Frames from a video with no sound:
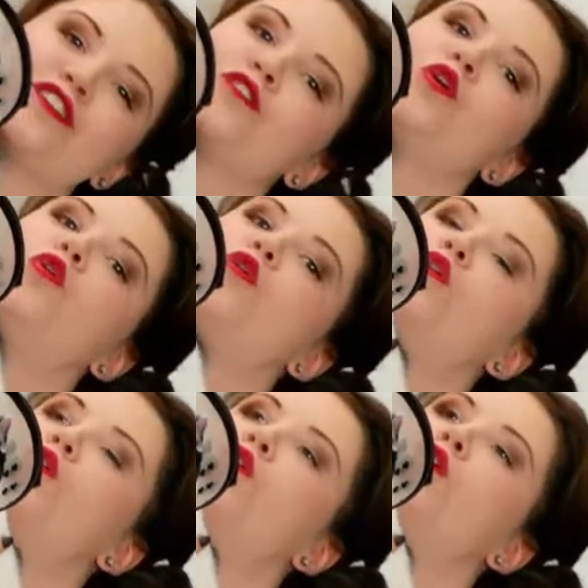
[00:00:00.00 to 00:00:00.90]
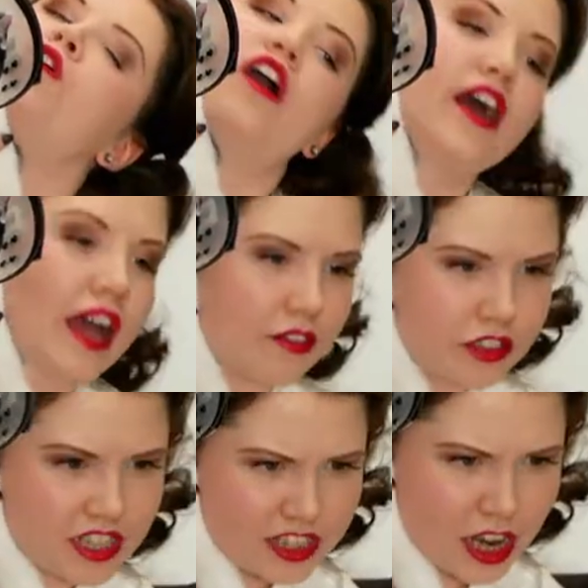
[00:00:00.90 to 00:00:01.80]
Oh, I have
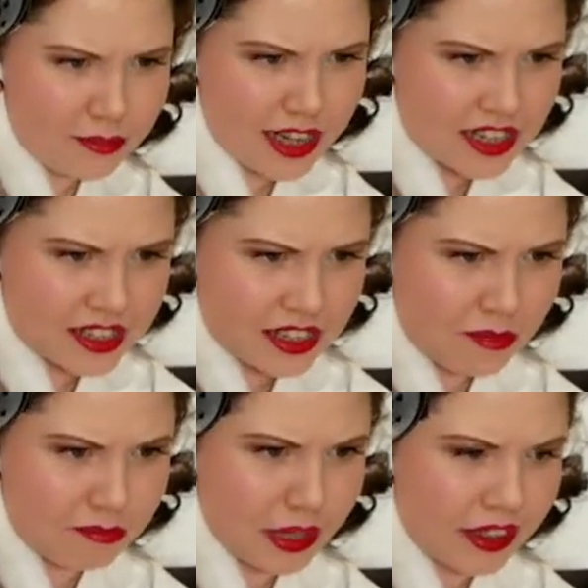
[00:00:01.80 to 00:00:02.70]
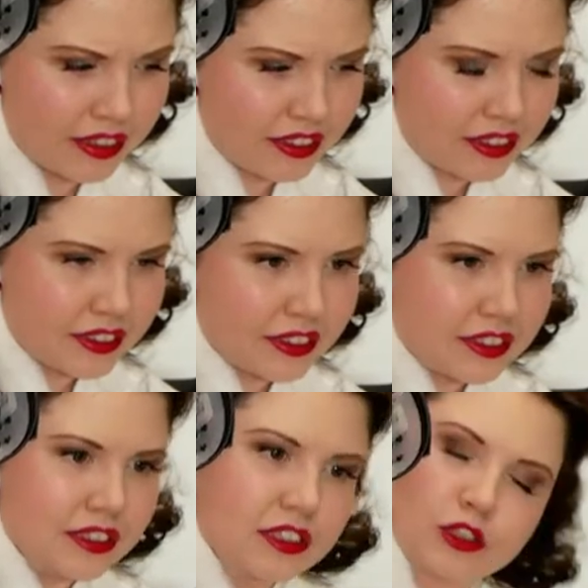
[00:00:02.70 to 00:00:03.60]
disturbed her slumber.
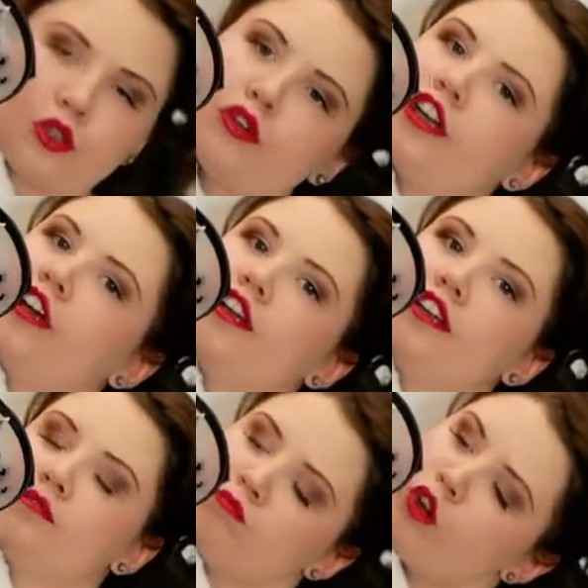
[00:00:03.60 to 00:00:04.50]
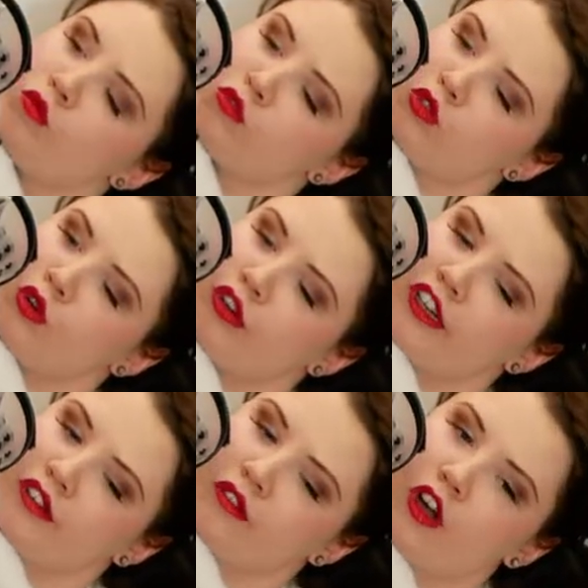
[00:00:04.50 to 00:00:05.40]
Sorry, girly. I'm
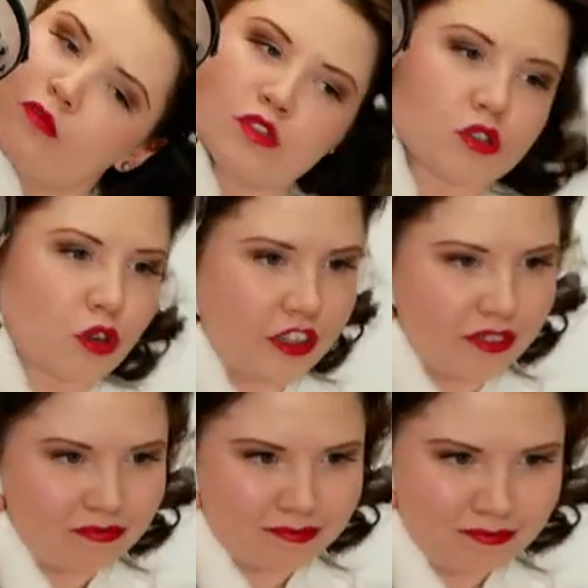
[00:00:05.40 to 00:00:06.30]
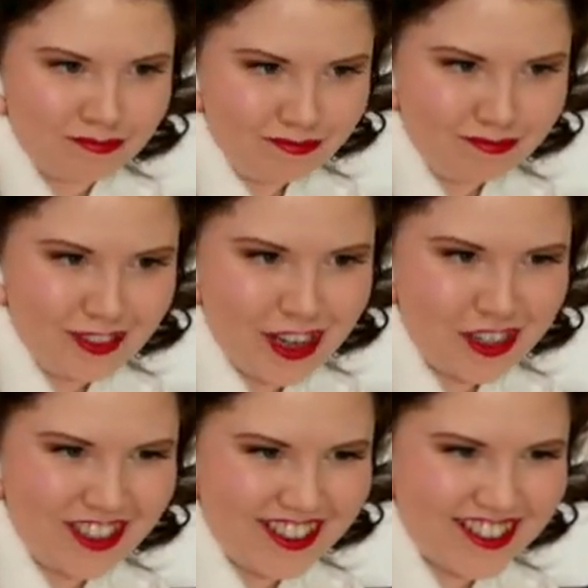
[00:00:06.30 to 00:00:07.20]
sorry. There she
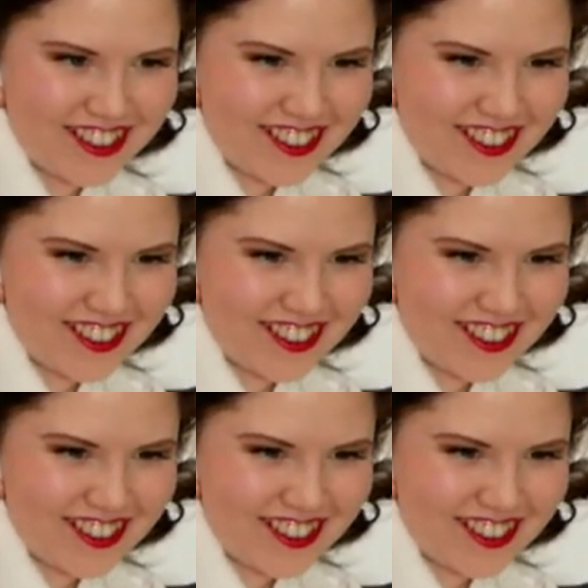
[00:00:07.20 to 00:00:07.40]
is.